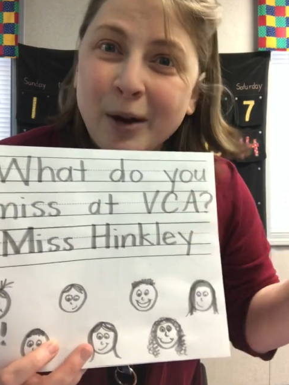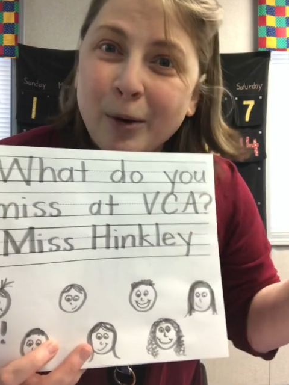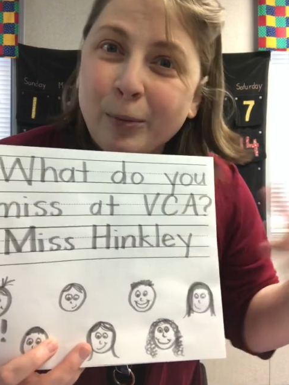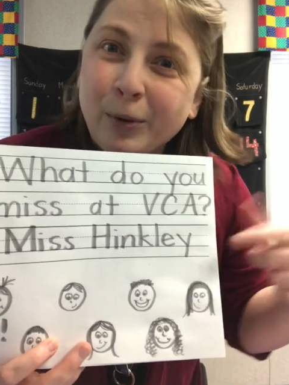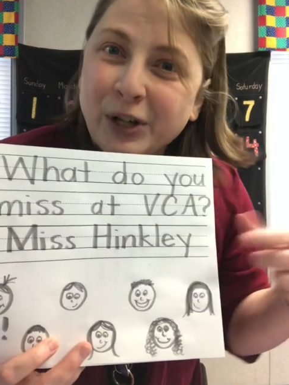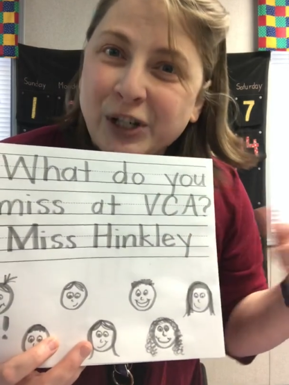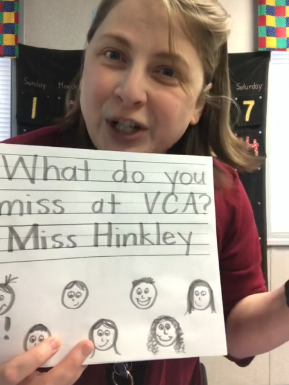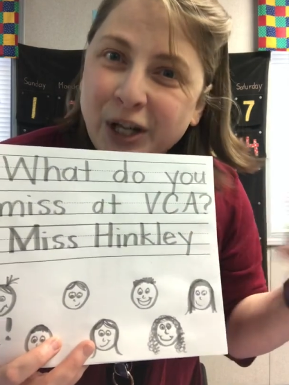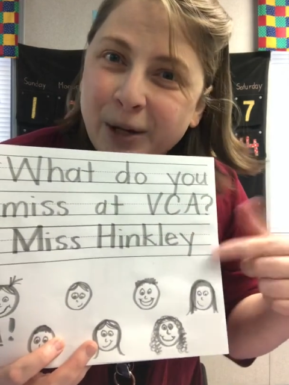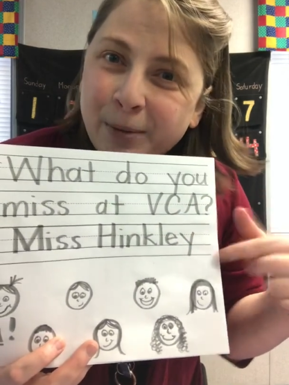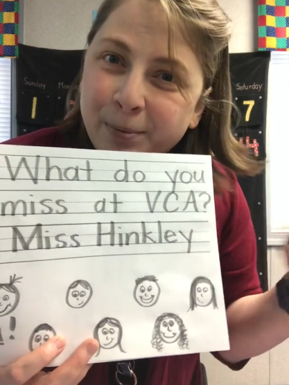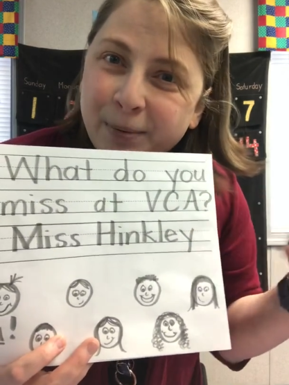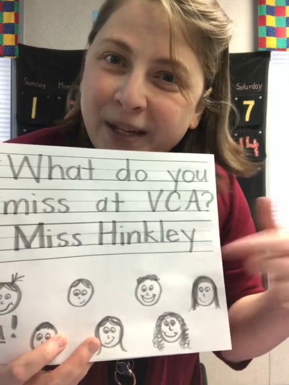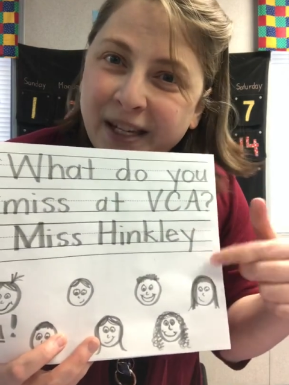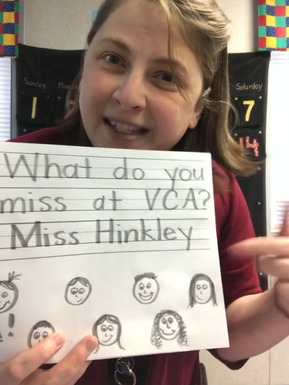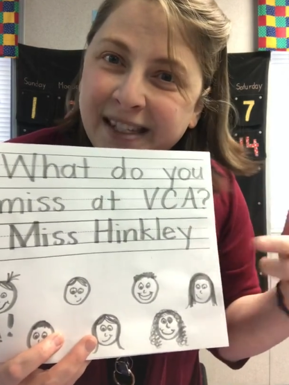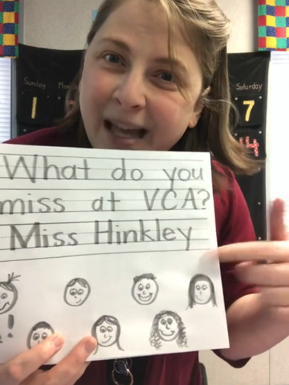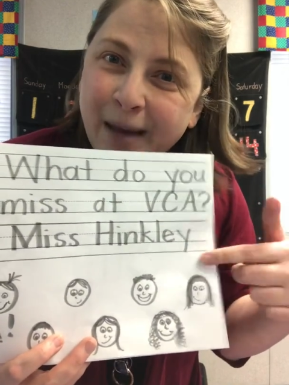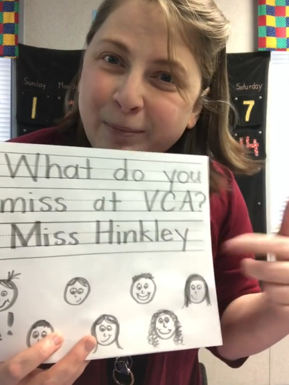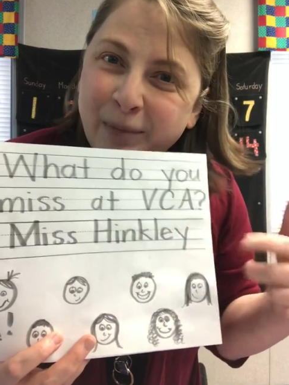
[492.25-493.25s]
Would you
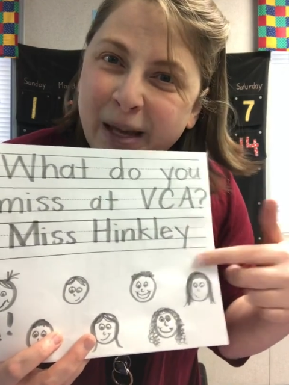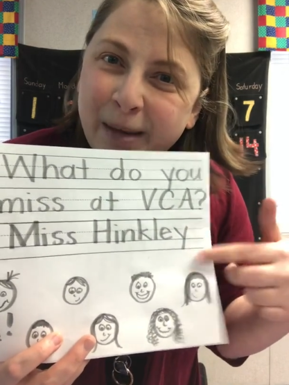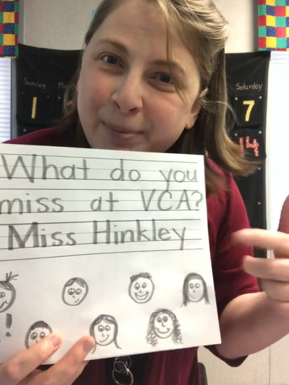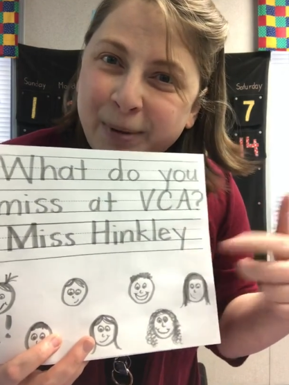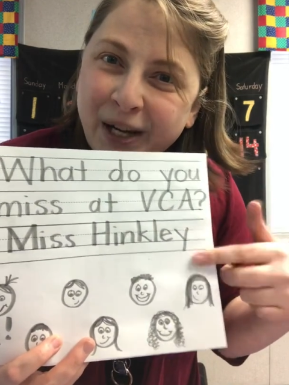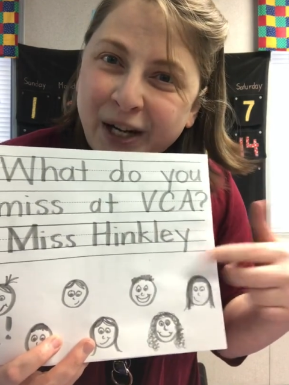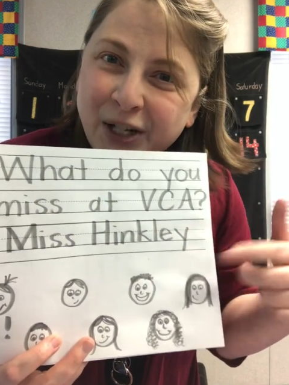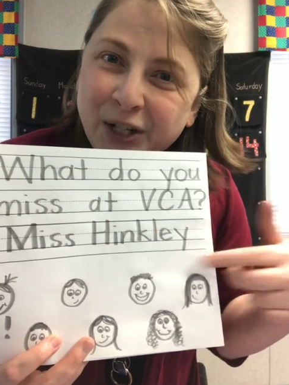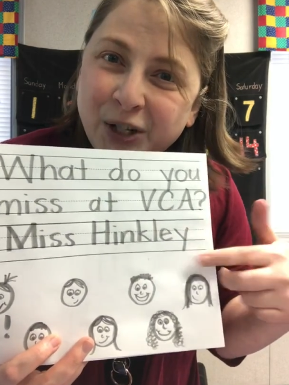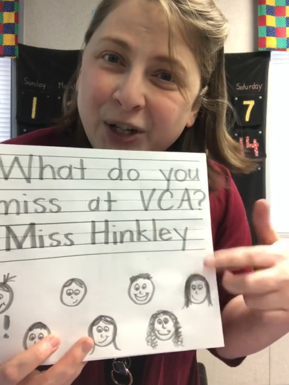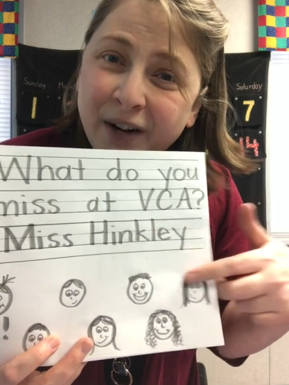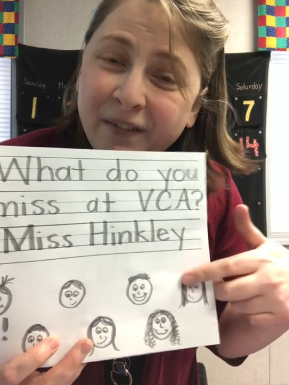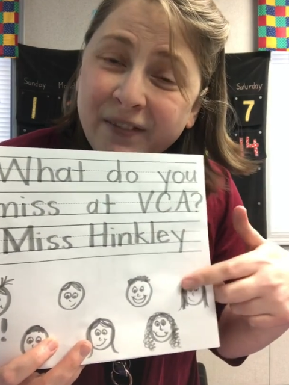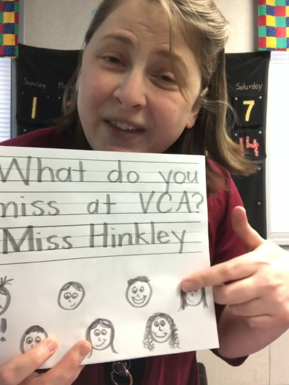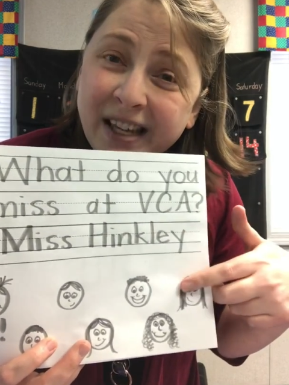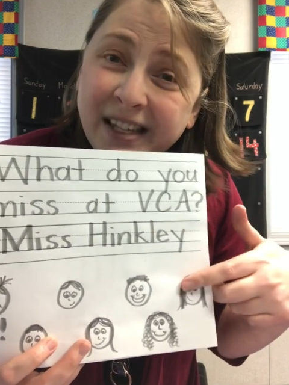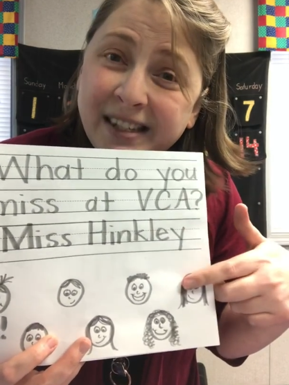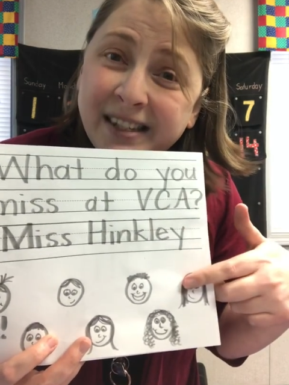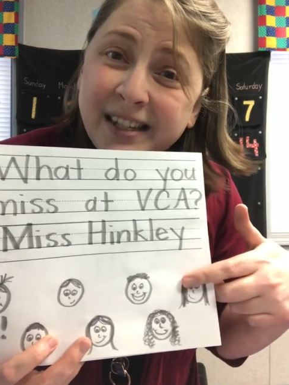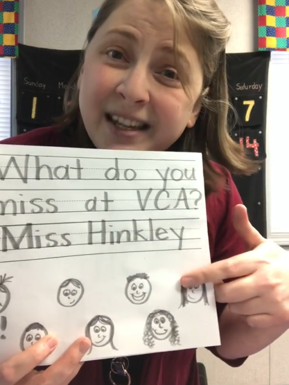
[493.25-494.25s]
please send me a picture of
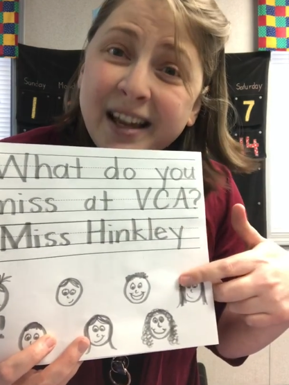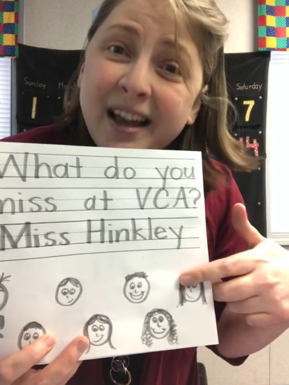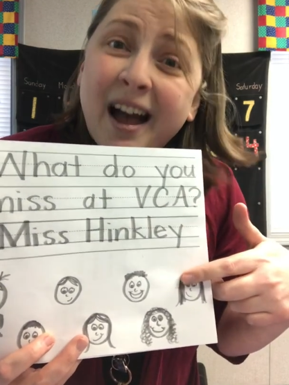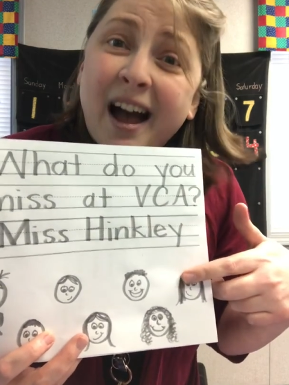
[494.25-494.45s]
this